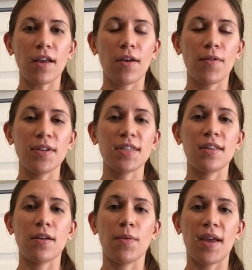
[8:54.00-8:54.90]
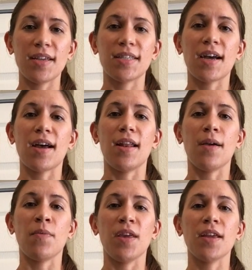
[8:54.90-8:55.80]
going to the wayside,
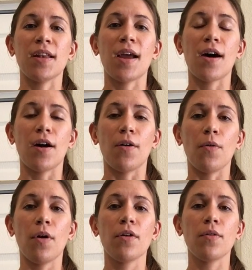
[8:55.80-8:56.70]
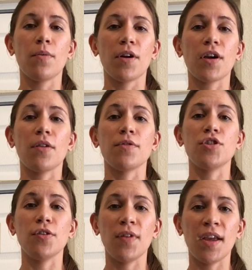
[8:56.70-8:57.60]
and we can now work on
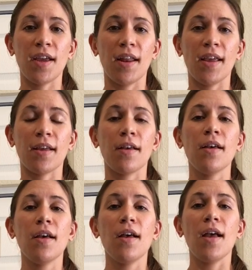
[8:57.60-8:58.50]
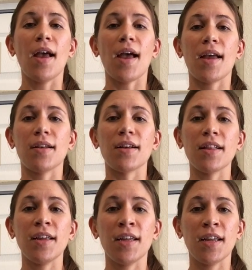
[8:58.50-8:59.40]
rejuvenating and
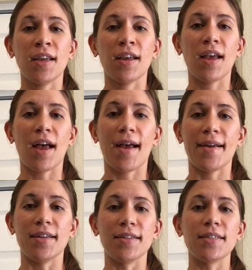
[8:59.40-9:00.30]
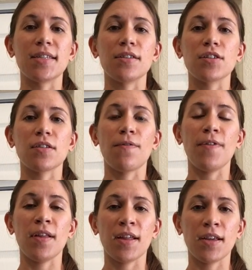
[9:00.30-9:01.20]
cleaning and just
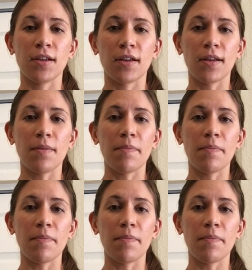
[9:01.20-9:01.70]
feeling